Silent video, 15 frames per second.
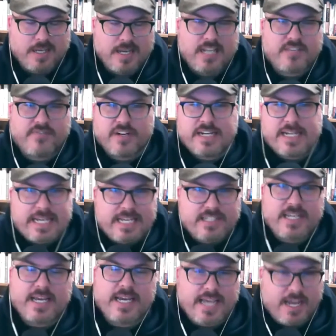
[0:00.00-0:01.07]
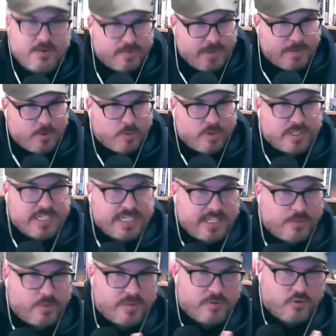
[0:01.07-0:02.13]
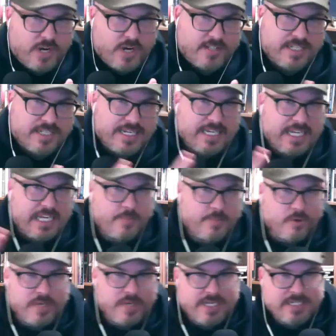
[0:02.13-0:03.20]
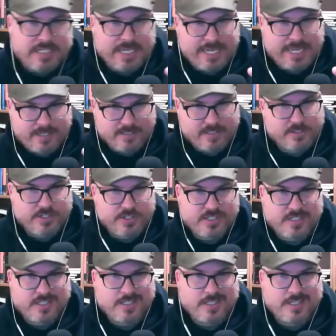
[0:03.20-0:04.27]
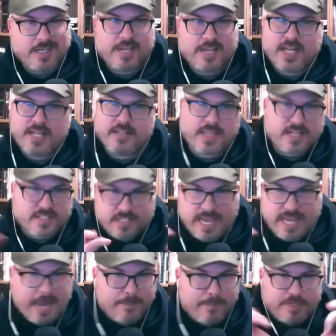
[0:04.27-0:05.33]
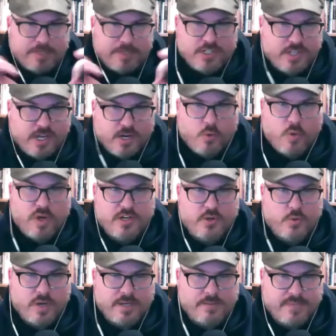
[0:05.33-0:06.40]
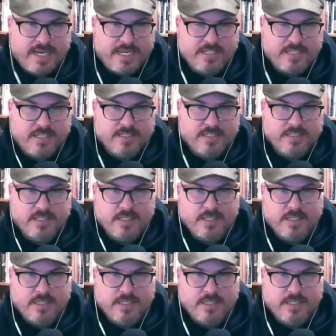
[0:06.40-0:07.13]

It's very easy. Again, remember, we're dealing with translating Hebrew into English, and that doesn't happen just on a one-to-one basis.